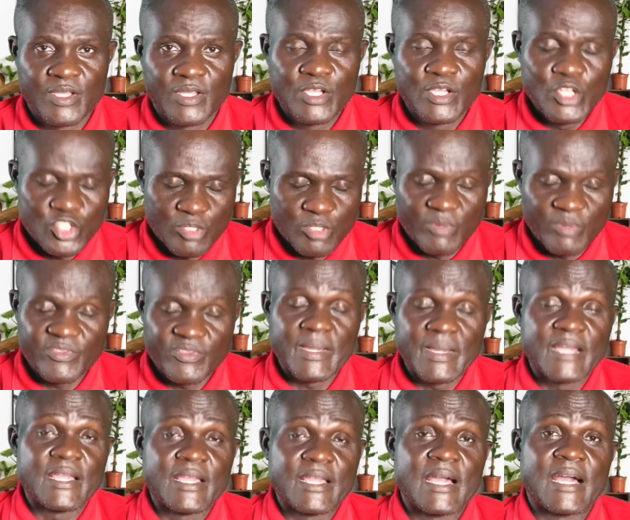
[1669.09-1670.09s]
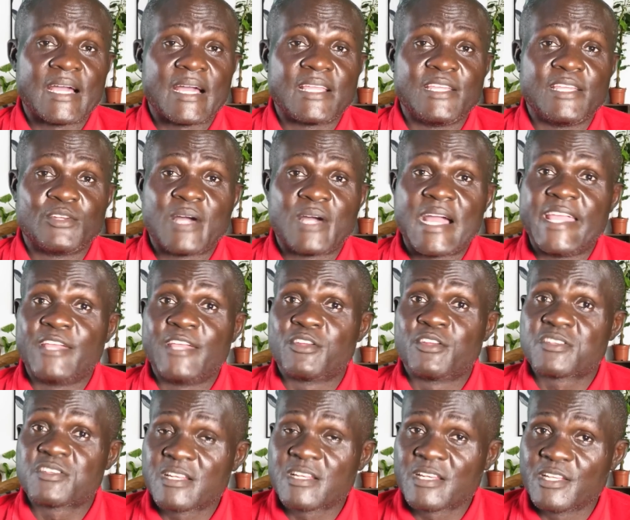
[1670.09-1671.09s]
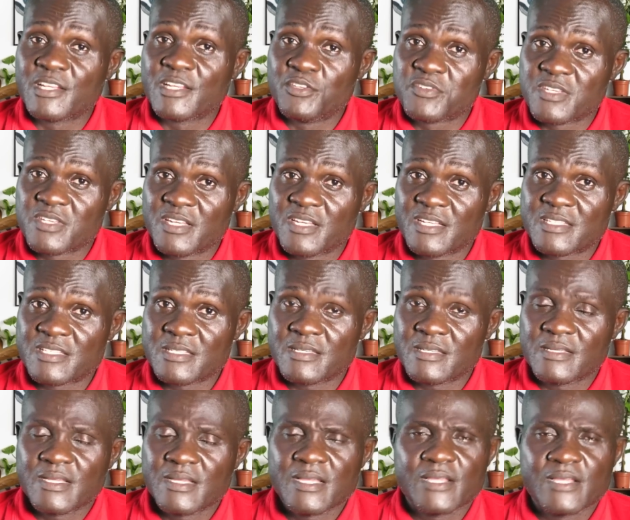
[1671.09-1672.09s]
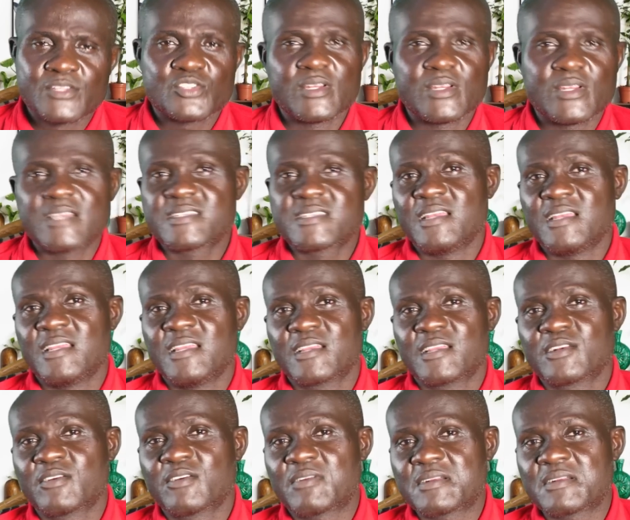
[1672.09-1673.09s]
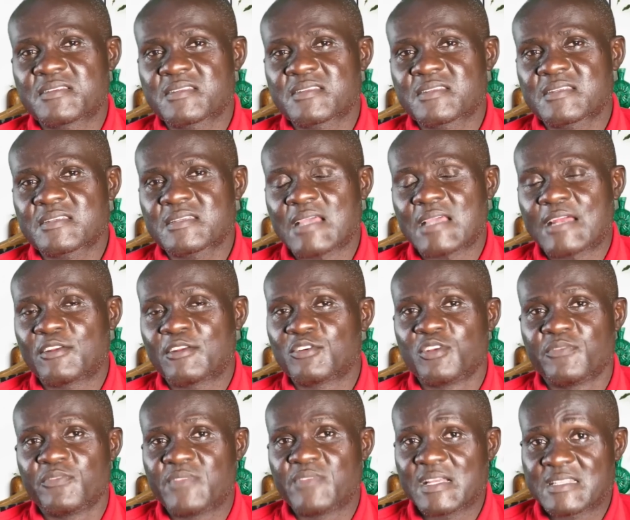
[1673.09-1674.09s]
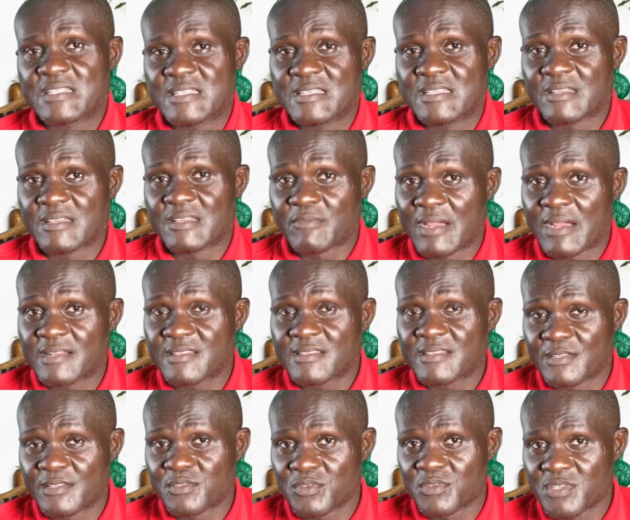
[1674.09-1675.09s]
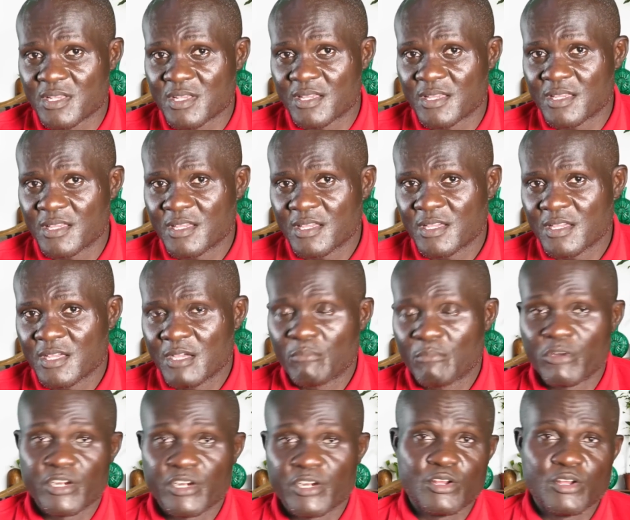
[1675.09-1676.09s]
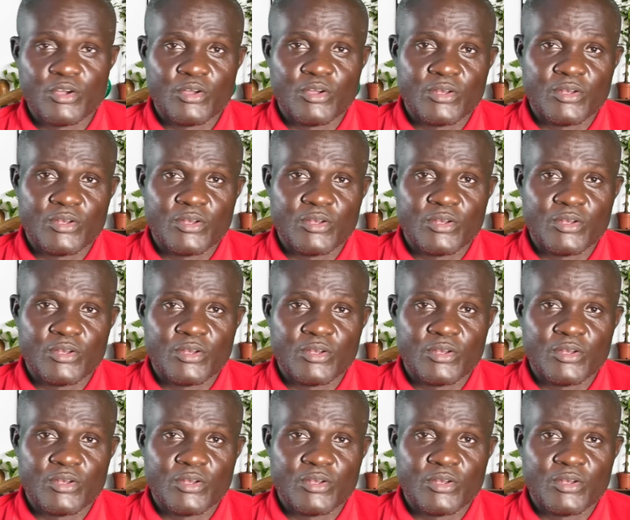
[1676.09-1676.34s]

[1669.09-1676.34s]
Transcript: Some of them are innocently using it. Should I say in ignorance? I don't know if that is the right thing to say. But you know,